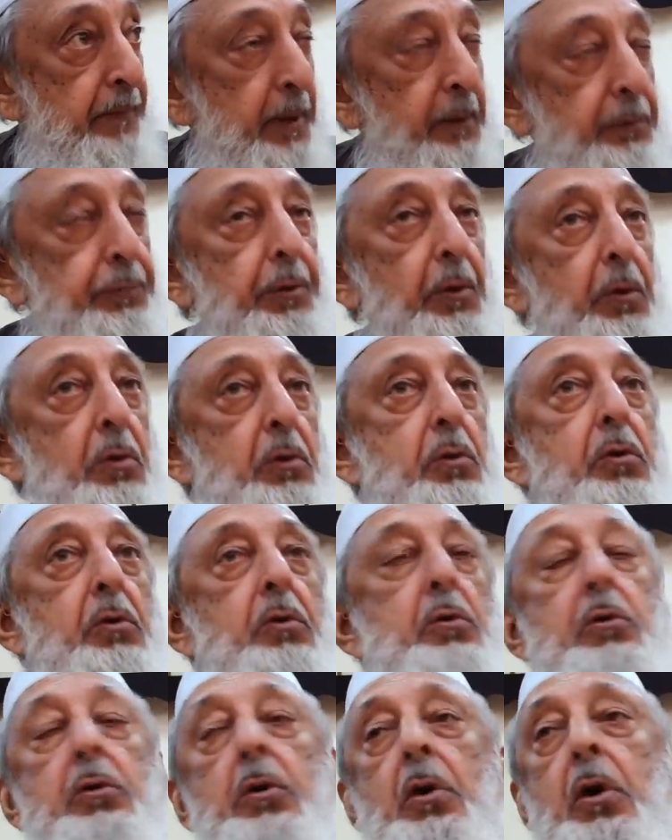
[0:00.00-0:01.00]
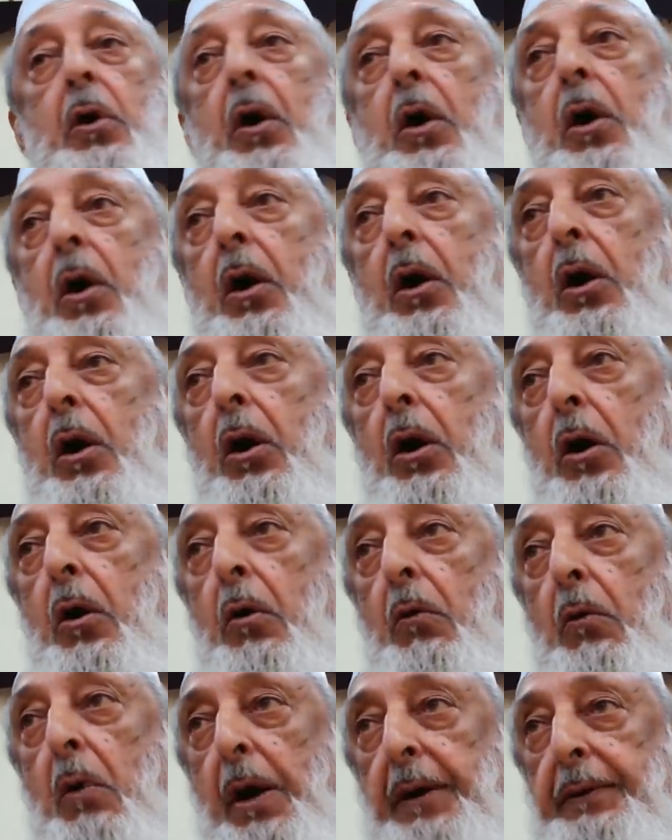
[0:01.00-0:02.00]
So who
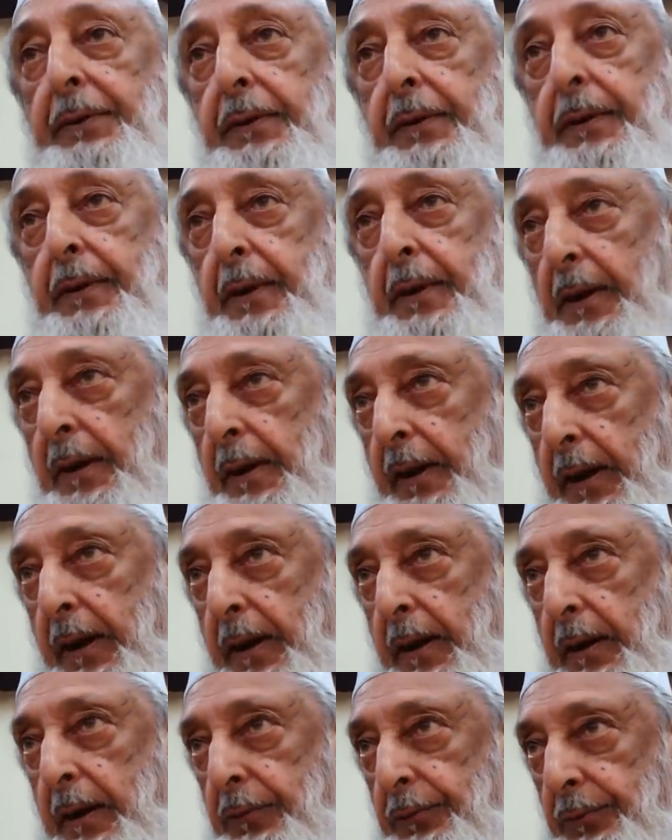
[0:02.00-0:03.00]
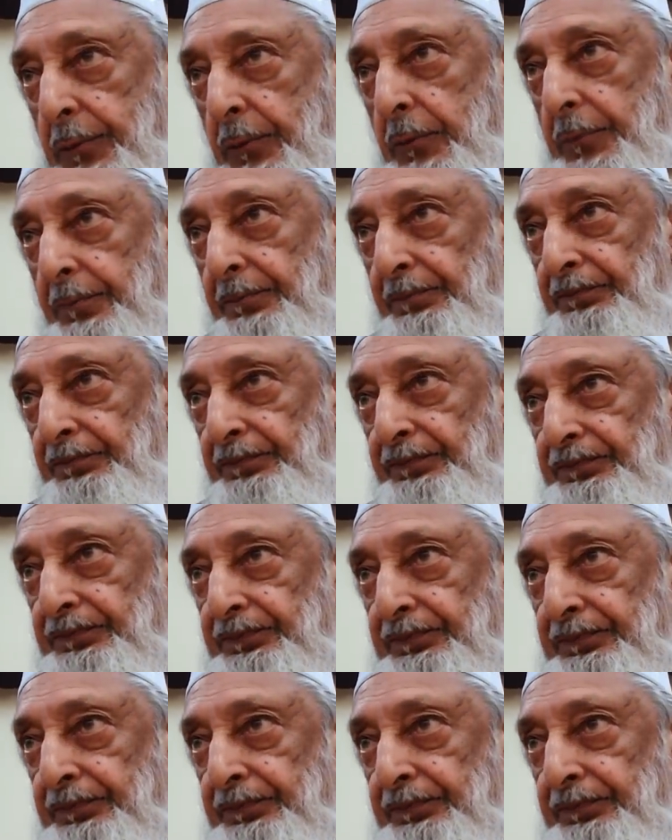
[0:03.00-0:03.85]
or what is Rome?